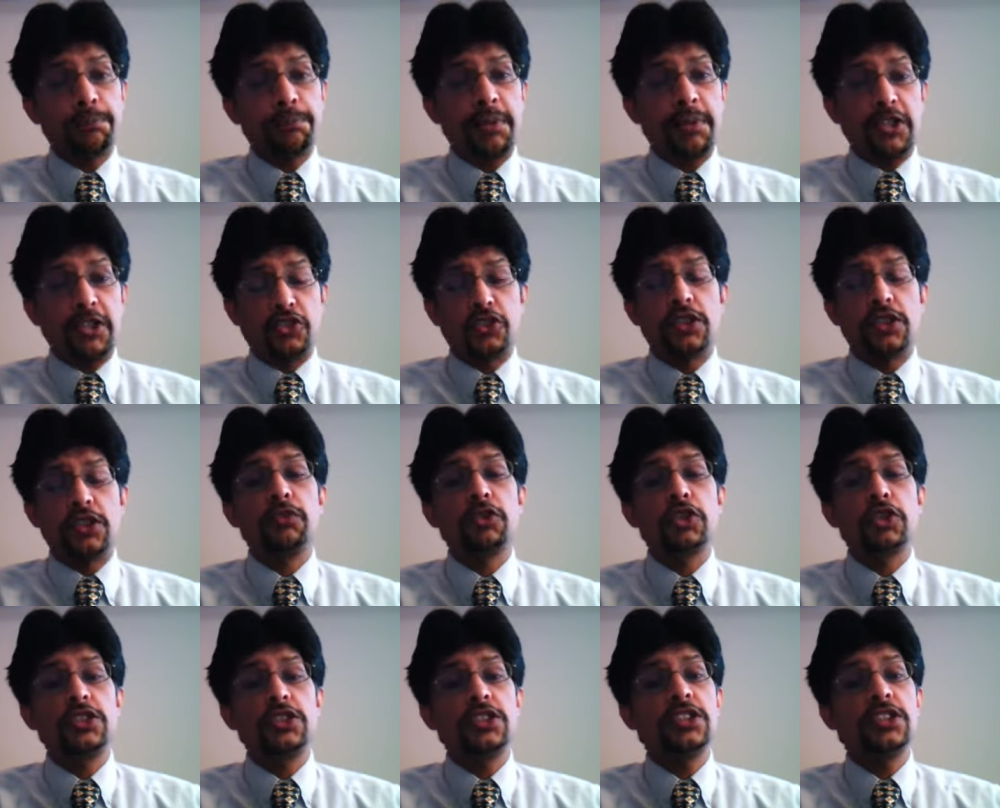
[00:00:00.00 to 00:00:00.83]
pitch. There
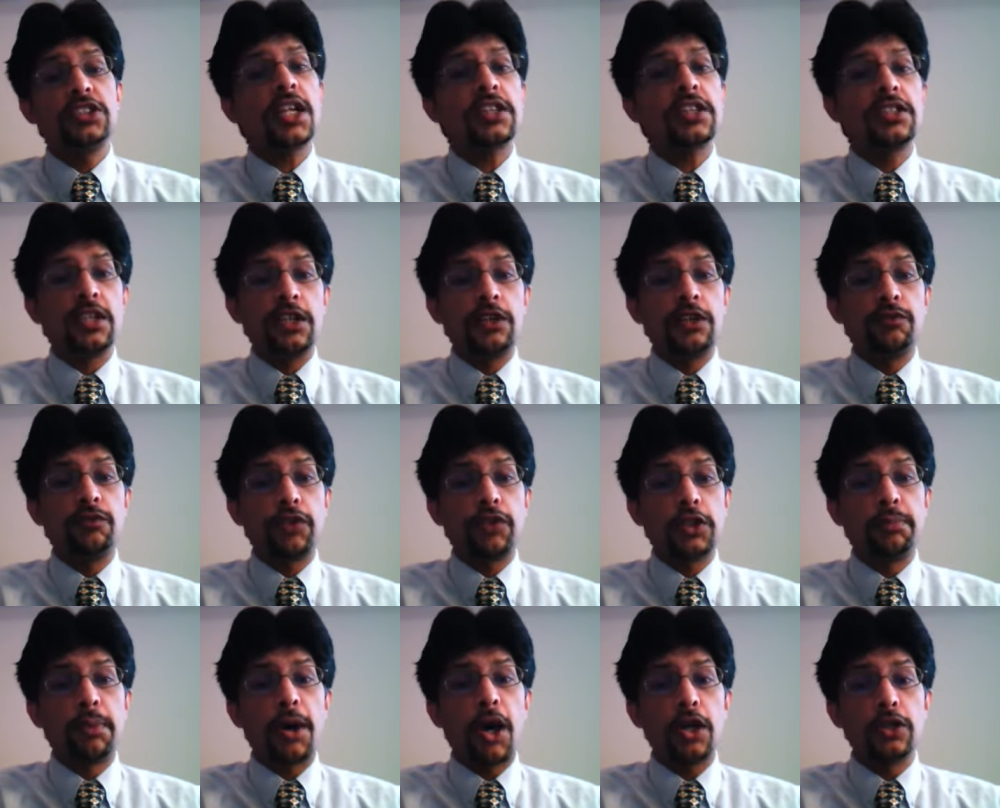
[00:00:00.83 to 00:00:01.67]
was nothing in
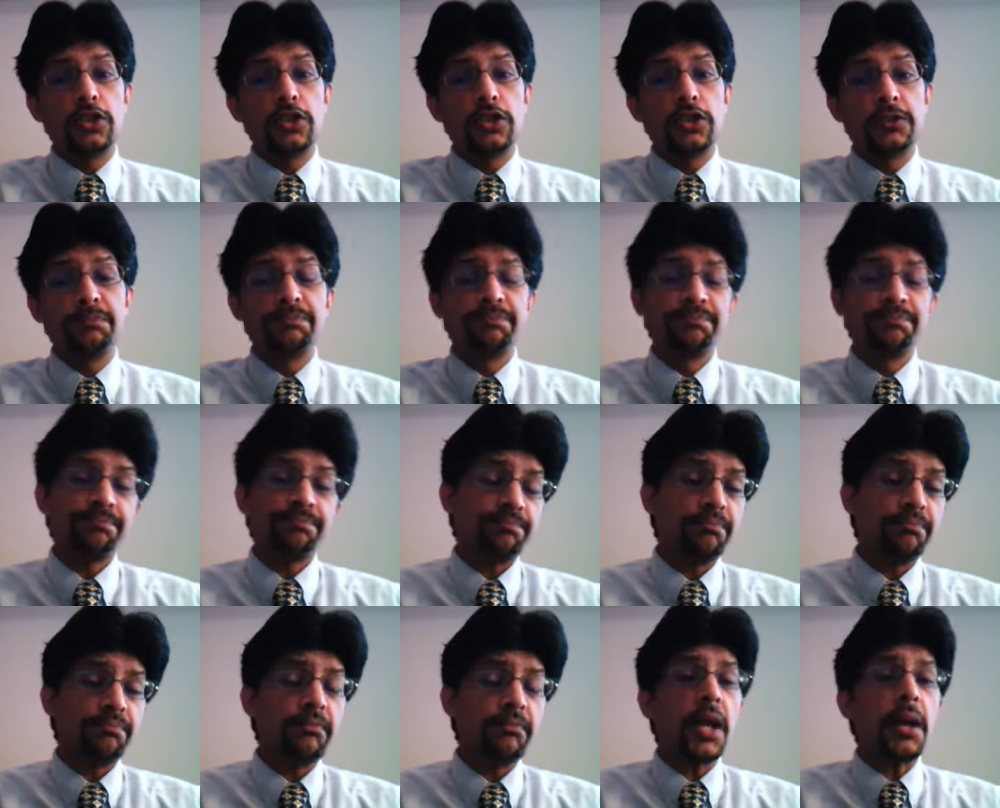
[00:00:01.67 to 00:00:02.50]
for the bowlers
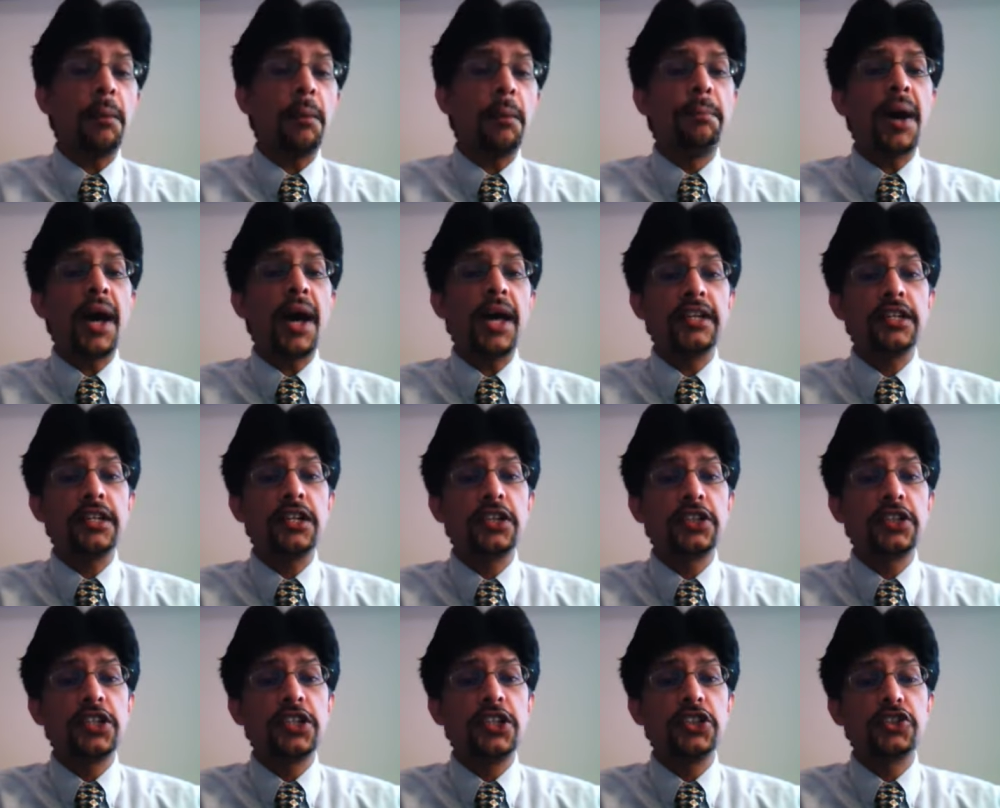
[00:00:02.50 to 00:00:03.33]
barring
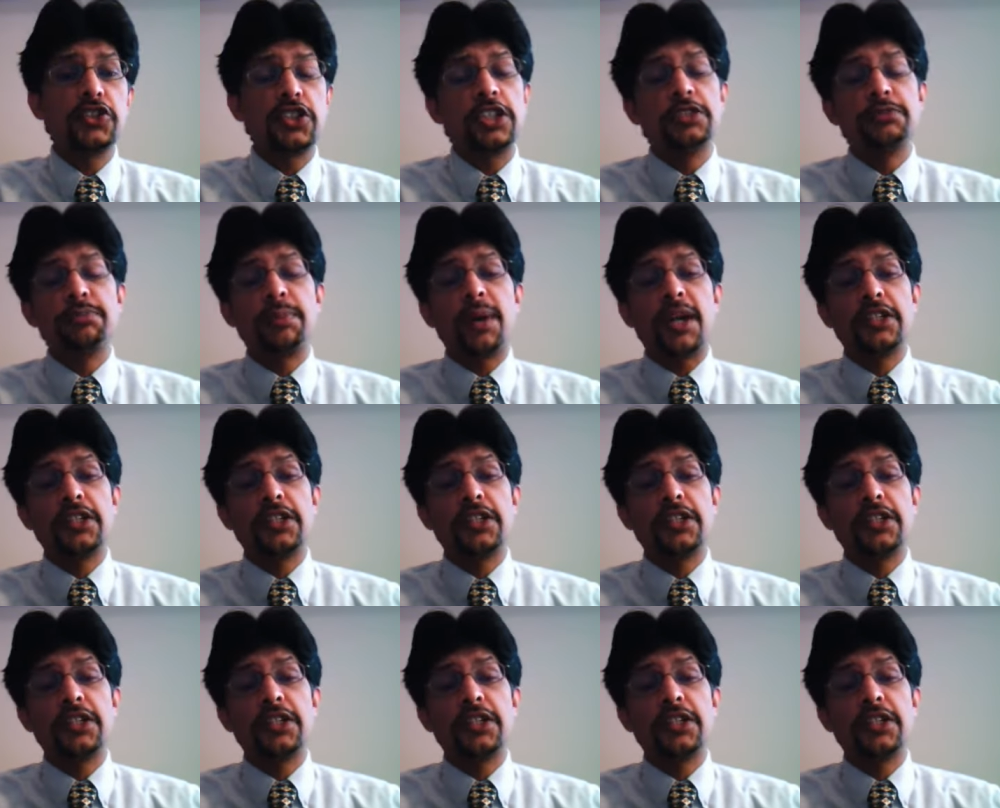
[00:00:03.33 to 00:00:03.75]
a greenish tinge.